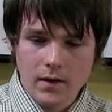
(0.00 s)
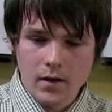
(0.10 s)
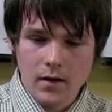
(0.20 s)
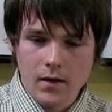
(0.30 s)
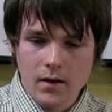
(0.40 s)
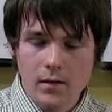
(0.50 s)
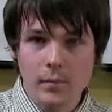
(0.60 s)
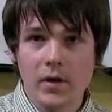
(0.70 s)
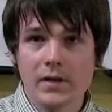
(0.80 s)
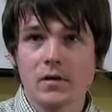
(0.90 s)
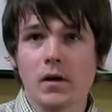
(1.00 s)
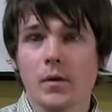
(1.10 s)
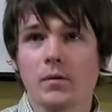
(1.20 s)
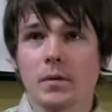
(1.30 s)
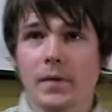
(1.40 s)
by the
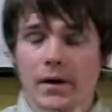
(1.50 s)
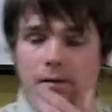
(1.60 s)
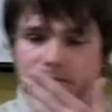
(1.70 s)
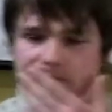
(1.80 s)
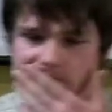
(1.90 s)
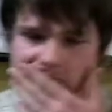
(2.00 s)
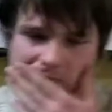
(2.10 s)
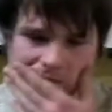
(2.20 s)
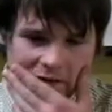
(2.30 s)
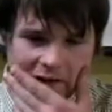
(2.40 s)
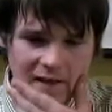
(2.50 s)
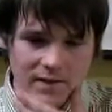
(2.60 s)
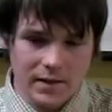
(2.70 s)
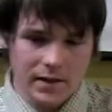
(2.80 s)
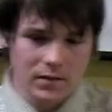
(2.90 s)
time I was about, I think
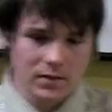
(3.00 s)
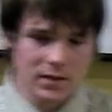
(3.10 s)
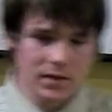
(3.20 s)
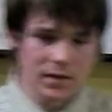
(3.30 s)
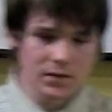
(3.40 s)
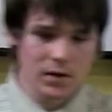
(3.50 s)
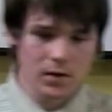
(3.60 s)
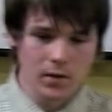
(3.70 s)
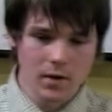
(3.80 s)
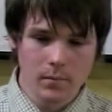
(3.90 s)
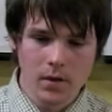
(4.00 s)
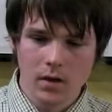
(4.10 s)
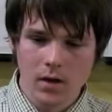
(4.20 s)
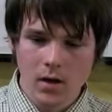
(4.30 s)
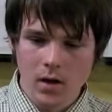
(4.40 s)
18, 19 years old,
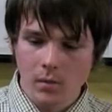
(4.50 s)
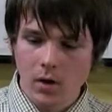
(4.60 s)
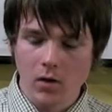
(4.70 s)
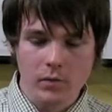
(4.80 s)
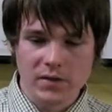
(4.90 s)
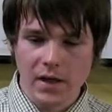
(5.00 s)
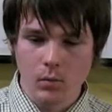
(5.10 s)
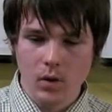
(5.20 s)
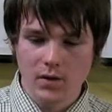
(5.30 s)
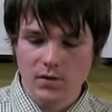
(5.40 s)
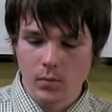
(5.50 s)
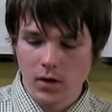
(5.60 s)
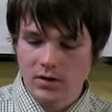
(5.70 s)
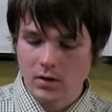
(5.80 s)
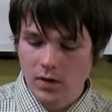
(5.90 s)
my life was getting worse and
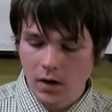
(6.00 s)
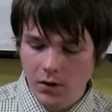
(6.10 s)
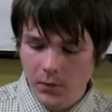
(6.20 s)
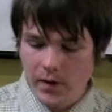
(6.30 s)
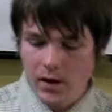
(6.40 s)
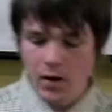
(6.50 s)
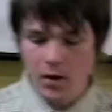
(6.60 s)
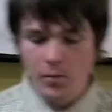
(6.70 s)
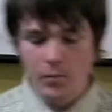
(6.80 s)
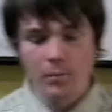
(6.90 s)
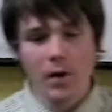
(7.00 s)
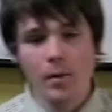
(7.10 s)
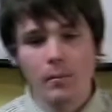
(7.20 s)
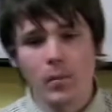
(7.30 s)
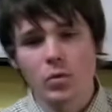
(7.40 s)
worse. I was arguing at home. My
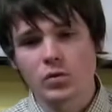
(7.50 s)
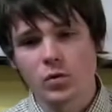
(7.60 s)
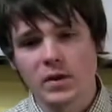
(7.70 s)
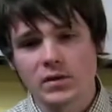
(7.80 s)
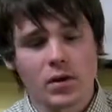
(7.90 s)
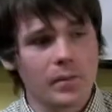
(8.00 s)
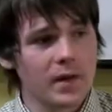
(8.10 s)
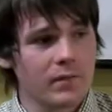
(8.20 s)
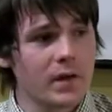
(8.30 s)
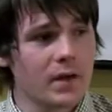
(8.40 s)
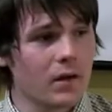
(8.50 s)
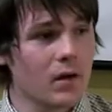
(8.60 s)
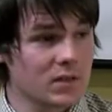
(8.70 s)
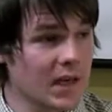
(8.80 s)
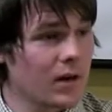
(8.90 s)
mum was always on at me,
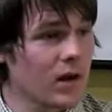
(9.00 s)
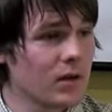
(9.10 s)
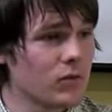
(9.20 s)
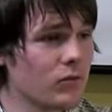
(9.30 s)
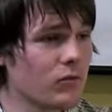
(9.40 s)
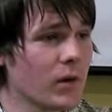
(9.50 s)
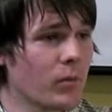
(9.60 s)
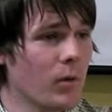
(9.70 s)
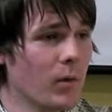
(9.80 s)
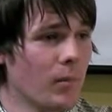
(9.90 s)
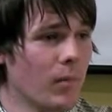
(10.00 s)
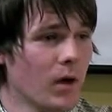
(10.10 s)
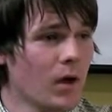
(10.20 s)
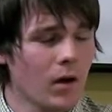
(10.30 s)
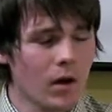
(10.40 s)
saying I had a drink problem.
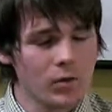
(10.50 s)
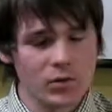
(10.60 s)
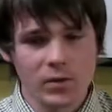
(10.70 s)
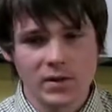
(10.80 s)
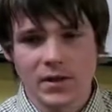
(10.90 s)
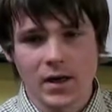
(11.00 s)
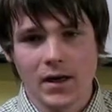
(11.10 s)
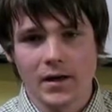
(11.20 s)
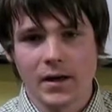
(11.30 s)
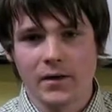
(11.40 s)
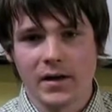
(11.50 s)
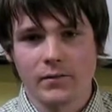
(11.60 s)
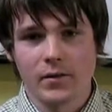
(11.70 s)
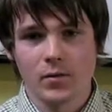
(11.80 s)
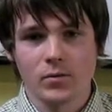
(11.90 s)
I was always, no, I
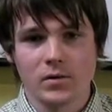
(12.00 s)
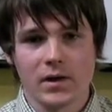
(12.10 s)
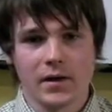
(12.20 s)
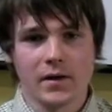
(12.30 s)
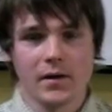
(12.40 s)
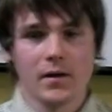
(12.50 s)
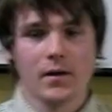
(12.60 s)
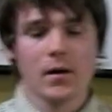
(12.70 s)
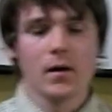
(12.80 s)
haven't, of course I ain't, you know.